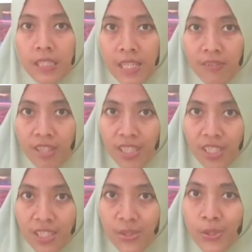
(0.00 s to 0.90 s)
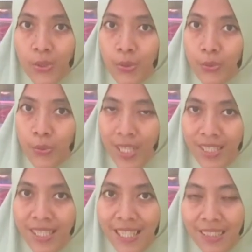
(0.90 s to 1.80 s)
readiness to writing
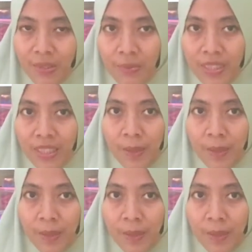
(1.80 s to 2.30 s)
activity.